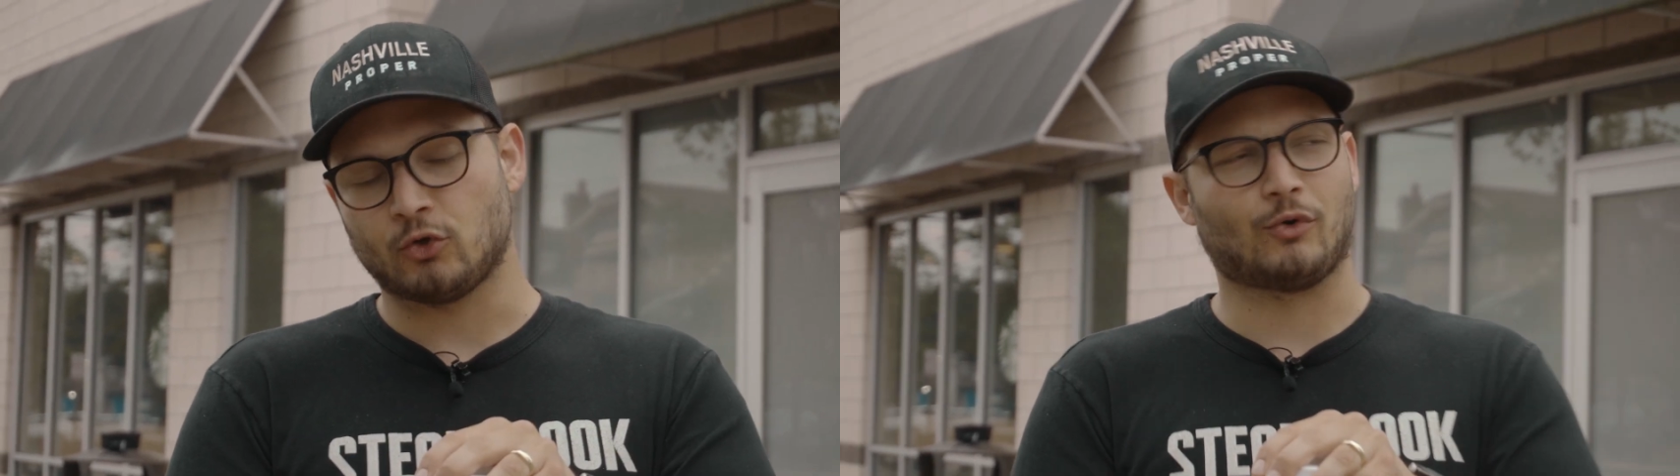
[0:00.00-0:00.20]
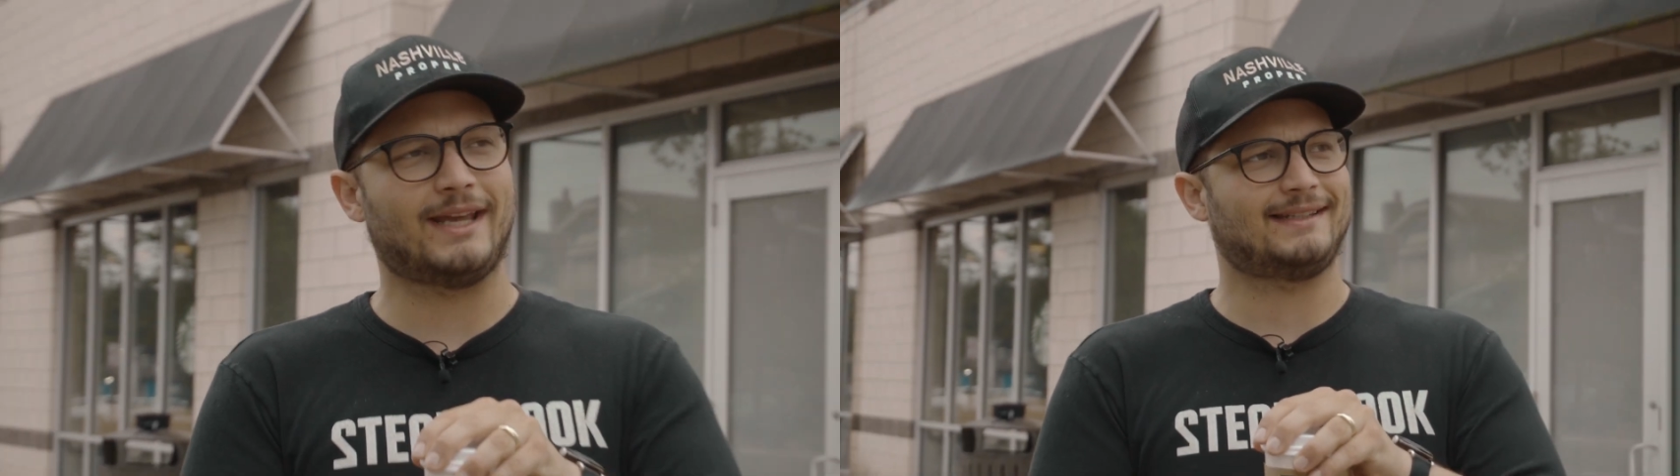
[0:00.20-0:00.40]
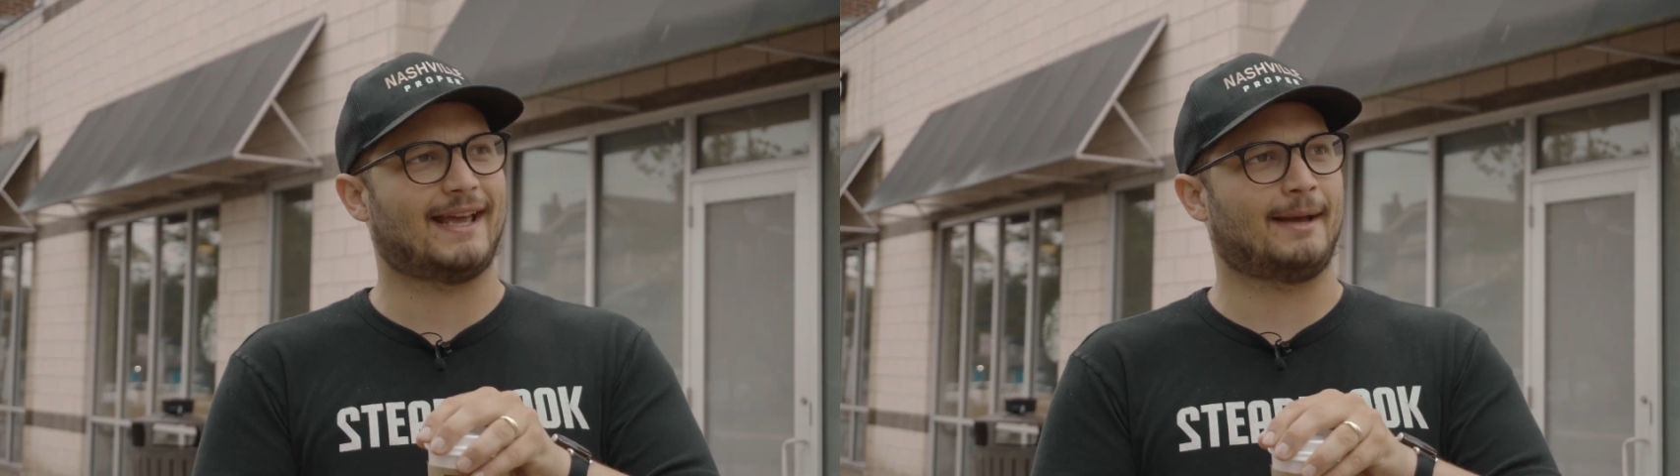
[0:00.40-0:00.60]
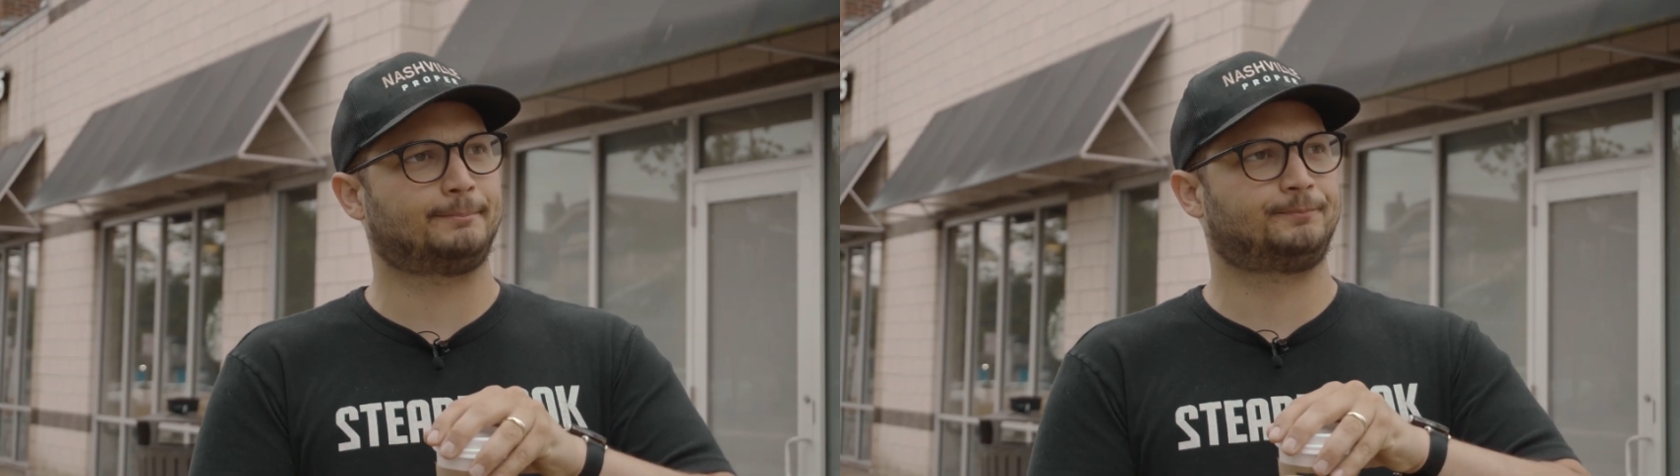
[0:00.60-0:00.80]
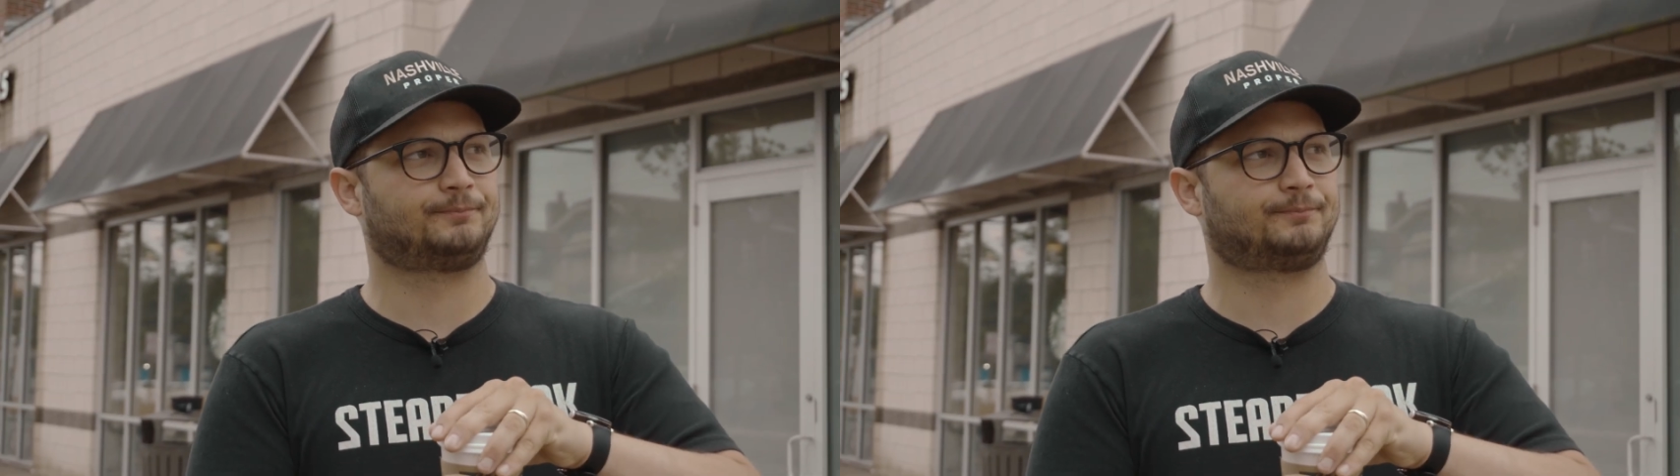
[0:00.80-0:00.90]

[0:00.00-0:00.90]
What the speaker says: great temp,